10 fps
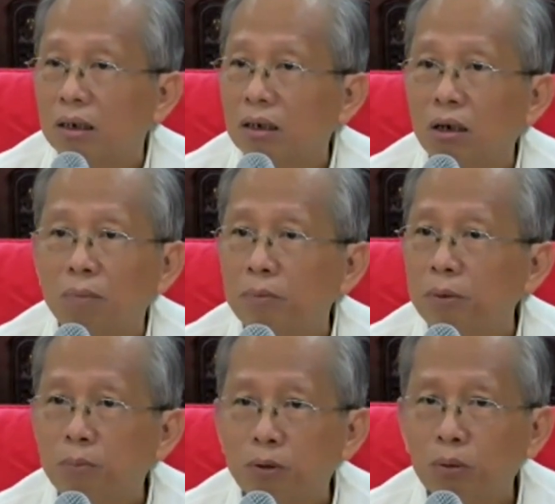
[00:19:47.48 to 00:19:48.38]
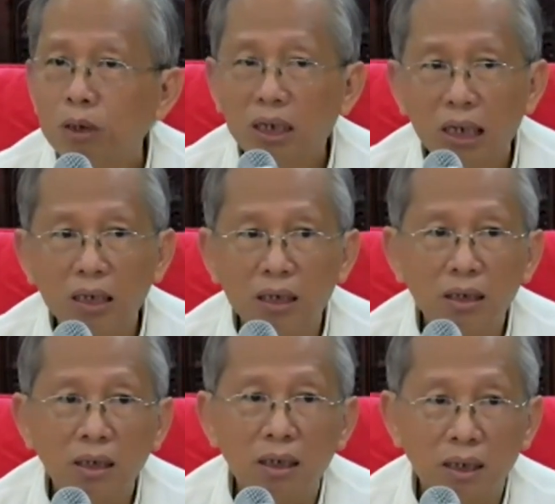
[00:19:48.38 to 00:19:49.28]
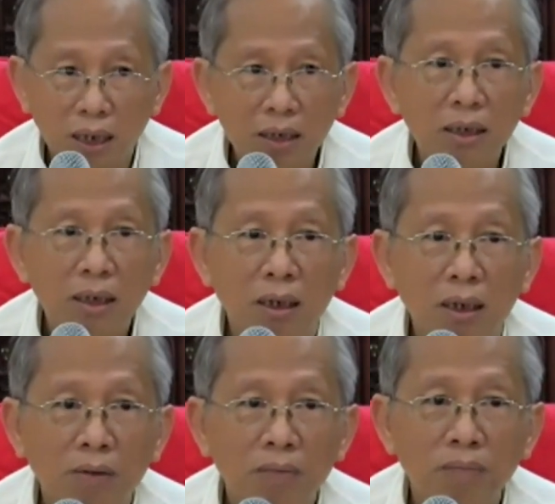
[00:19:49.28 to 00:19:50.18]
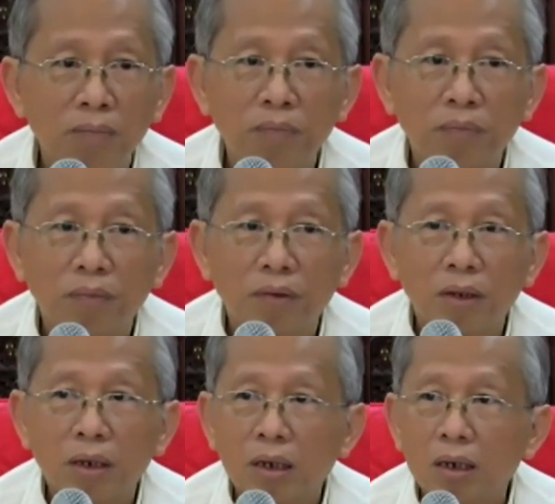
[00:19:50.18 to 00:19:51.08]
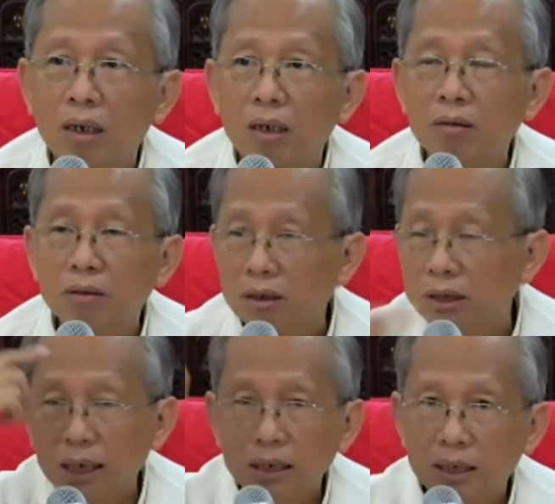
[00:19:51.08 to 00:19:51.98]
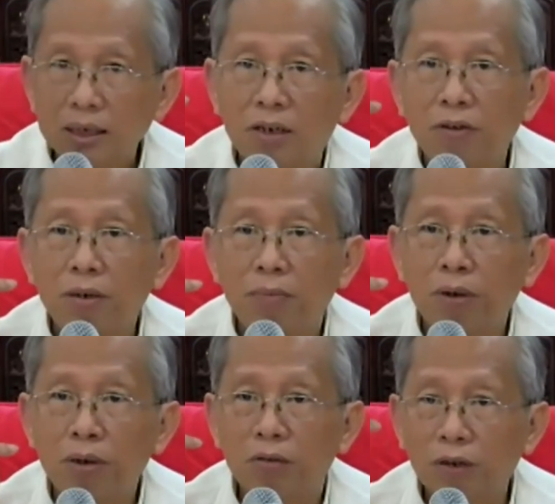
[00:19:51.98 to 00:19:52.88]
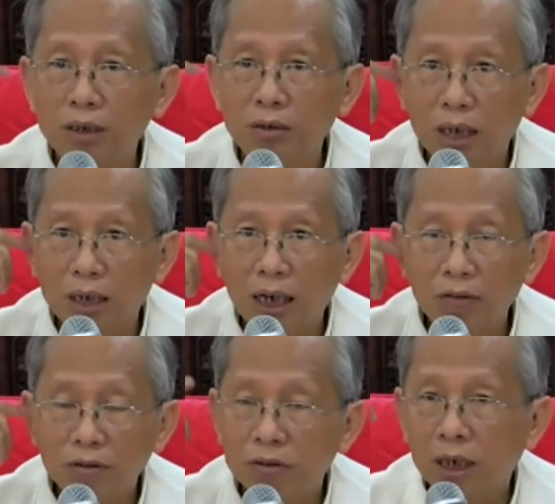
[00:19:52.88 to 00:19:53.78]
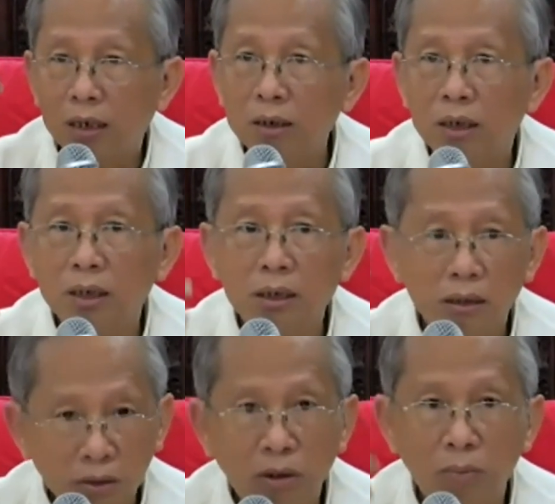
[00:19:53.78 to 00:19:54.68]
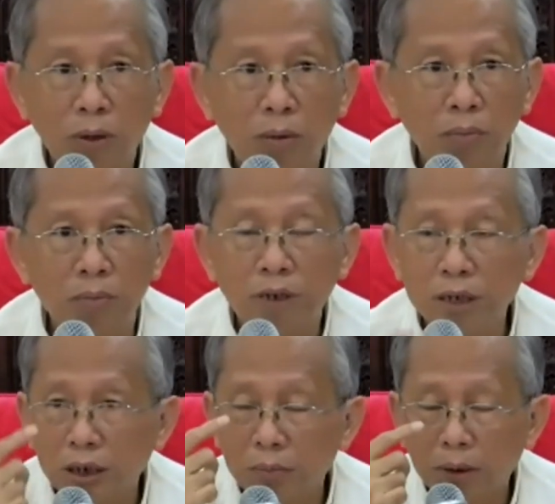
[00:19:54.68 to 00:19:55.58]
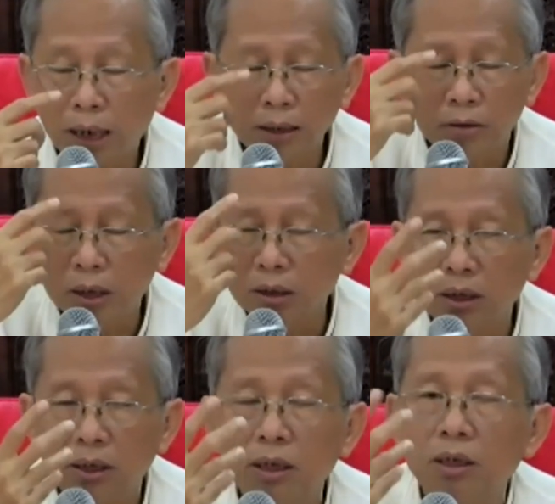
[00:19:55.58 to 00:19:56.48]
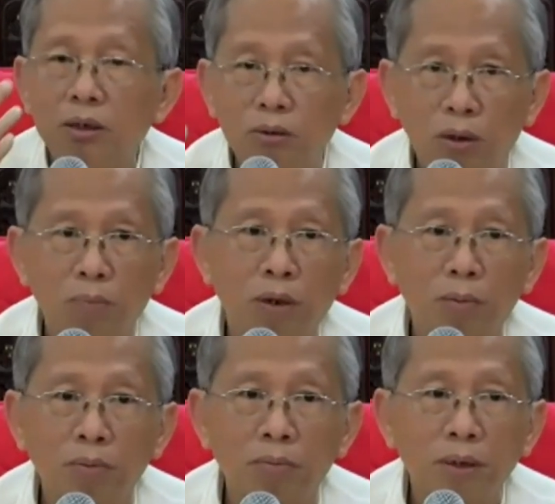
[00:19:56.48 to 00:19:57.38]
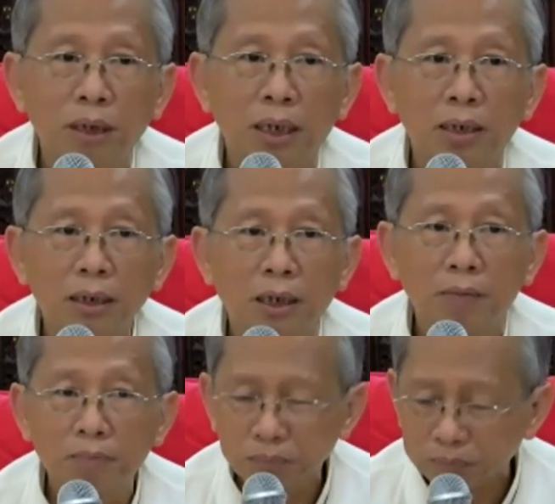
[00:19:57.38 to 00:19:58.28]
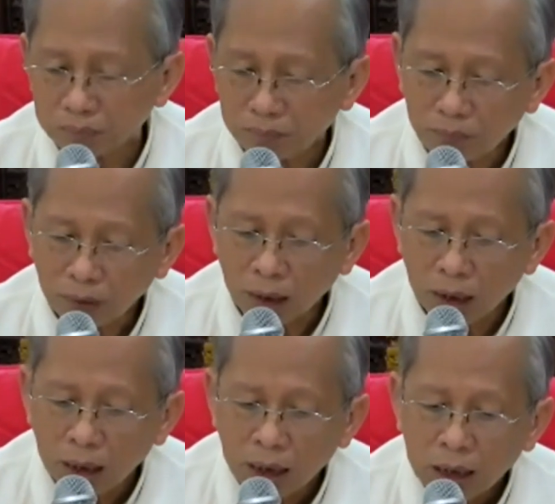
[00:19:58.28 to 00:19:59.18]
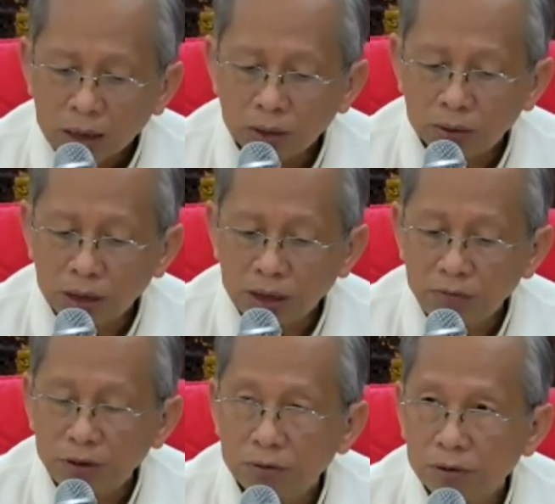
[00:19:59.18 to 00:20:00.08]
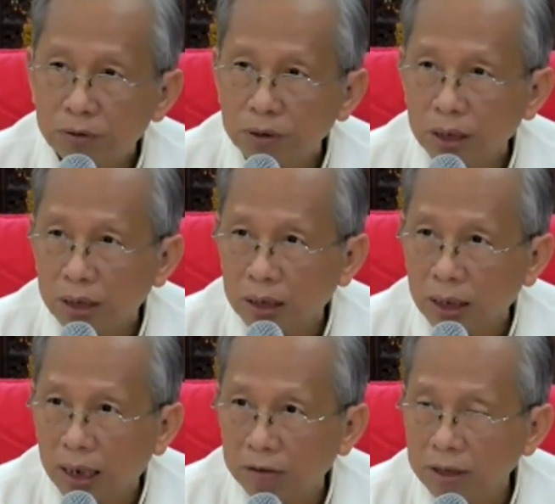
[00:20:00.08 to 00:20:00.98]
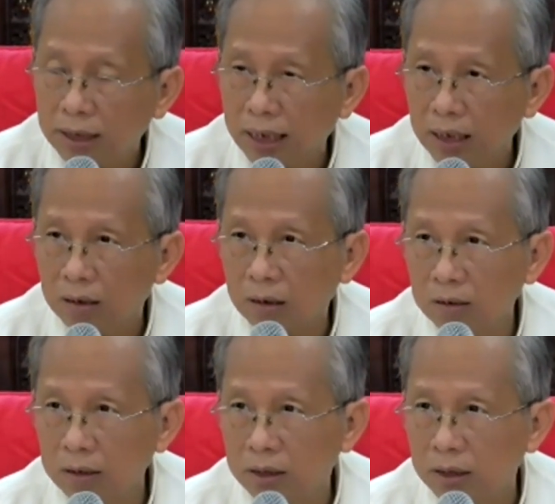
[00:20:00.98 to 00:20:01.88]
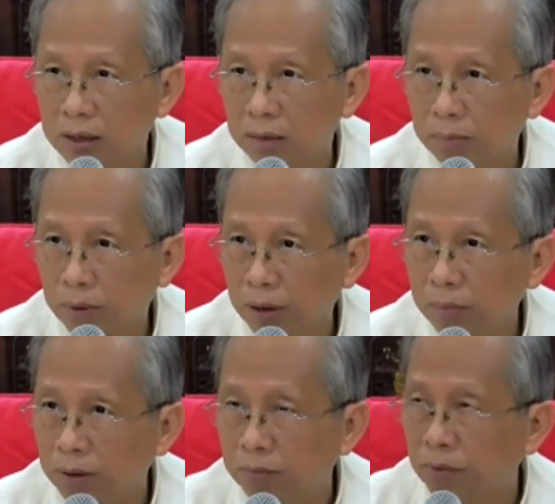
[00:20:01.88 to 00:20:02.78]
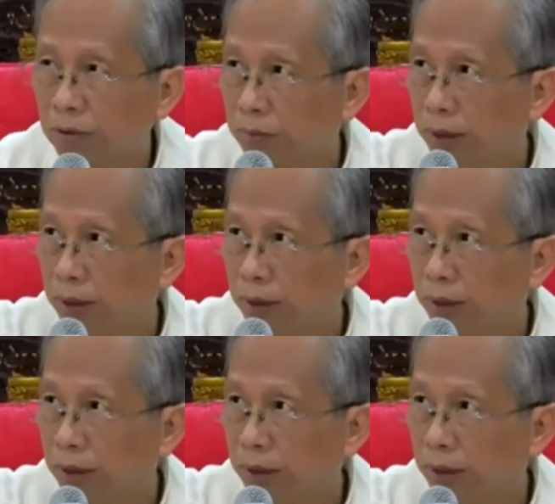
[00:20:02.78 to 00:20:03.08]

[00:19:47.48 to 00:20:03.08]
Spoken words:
Normal people won't learn it. Understand? So your senses are very important. When you are deaf, you cannot hear, you got problem. When you are blind, you cannot see, you got problem. That's how. So if you don't allow psychological problem to